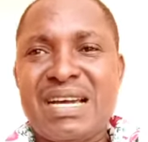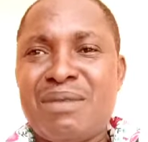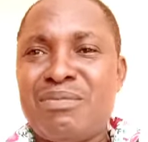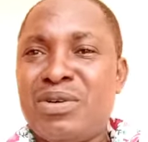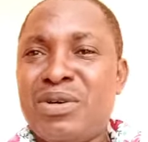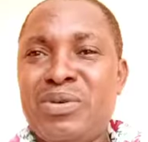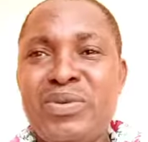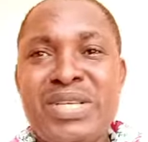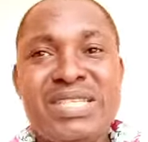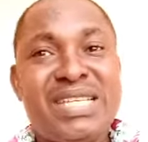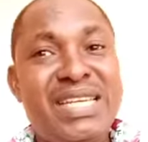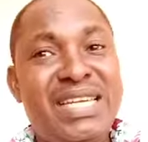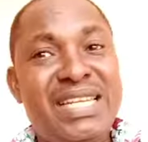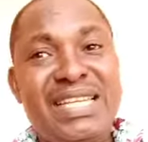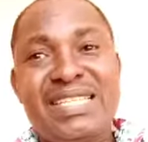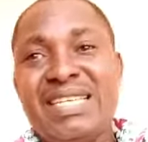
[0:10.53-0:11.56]
I'm always
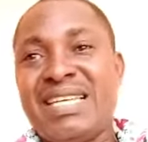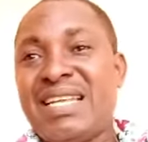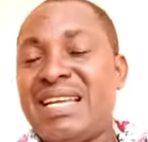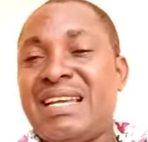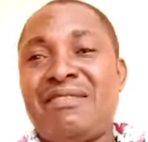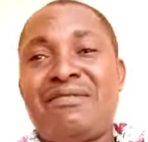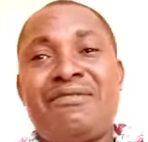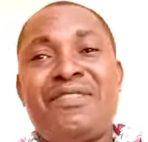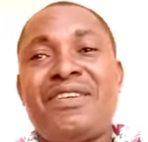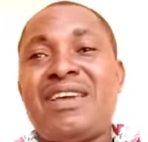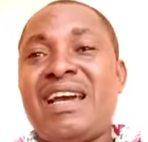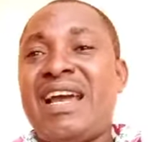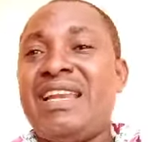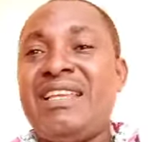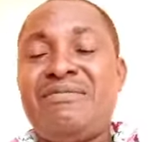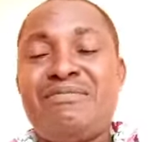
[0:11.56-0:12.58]
elated and I feel
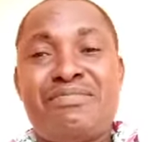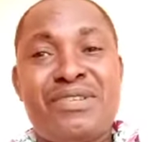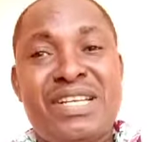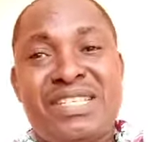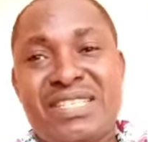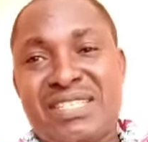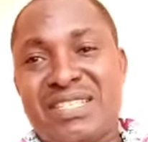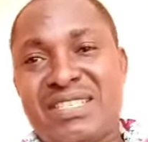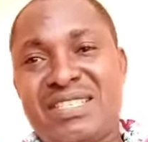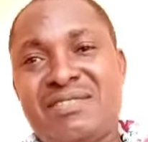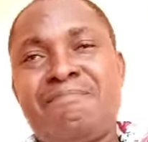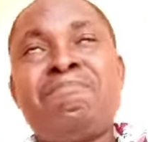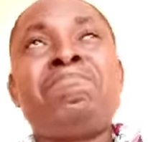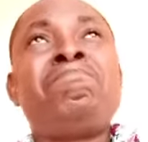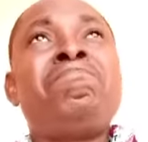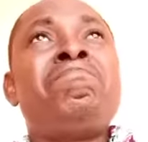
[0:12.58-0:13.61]
highly impressed
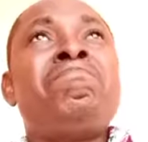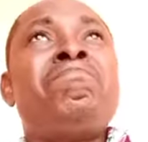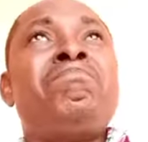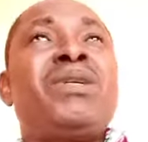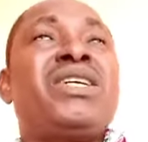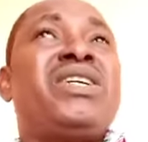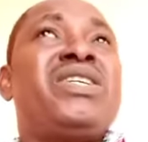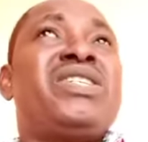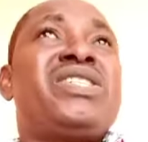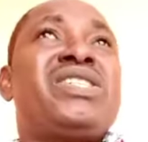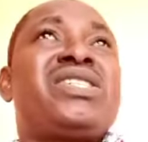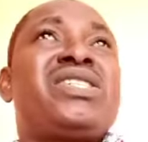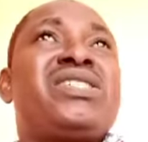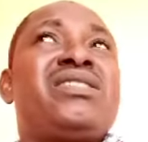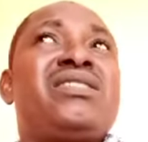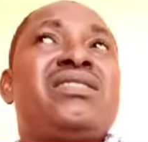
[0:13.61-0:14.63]

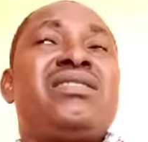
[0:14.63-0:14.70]
because